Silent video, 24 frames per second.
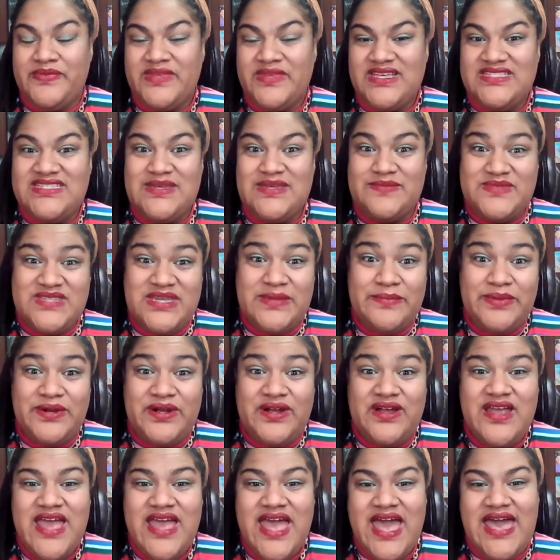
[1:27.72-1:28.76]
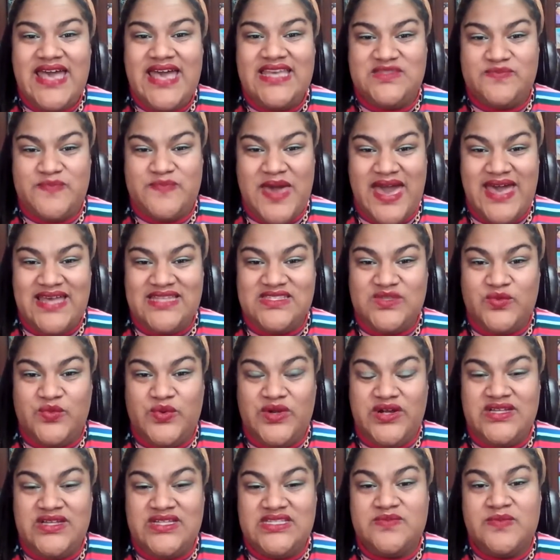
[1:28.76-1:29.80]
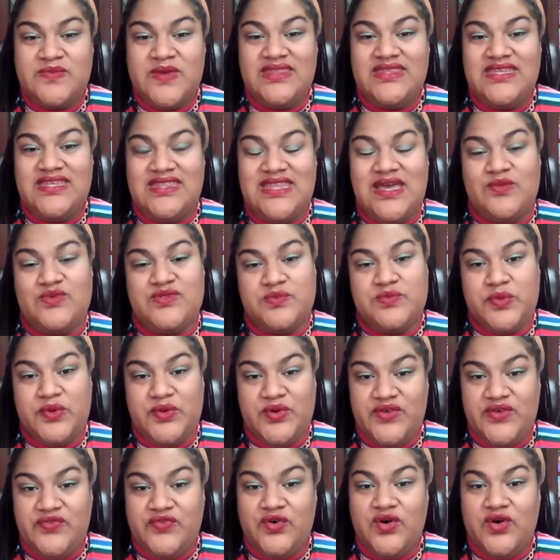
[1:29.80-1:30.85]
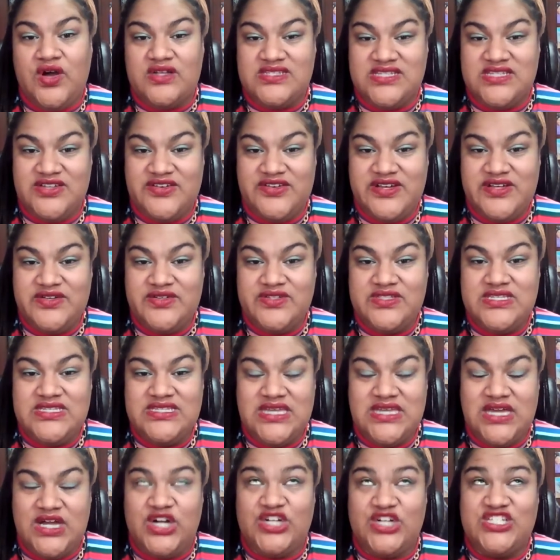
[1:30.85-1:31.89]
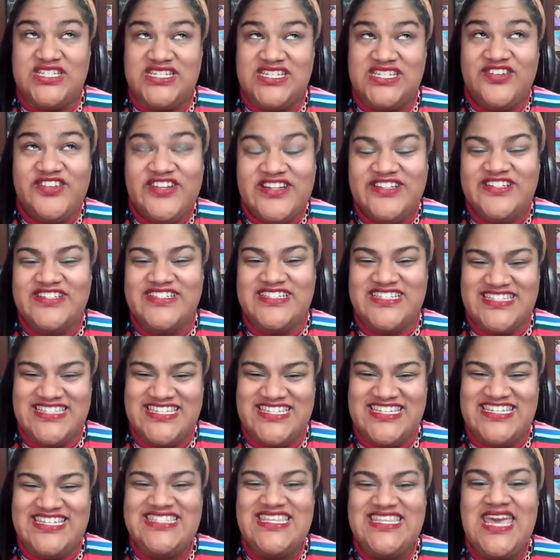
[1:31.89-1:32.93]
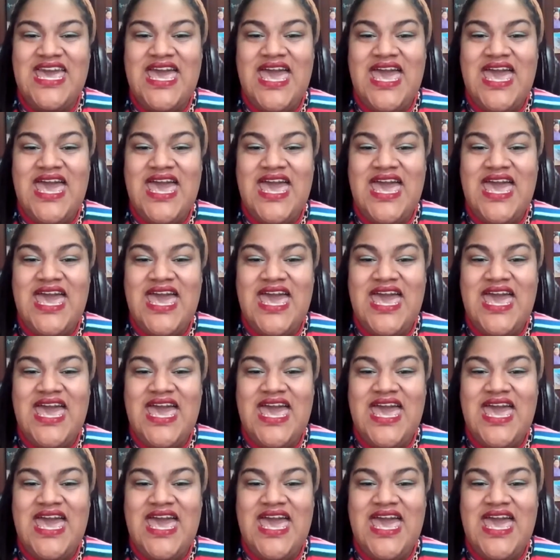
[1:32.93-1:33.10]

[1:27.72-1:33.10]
September as PADS Awareness Month, and that was peripheral arterial disease,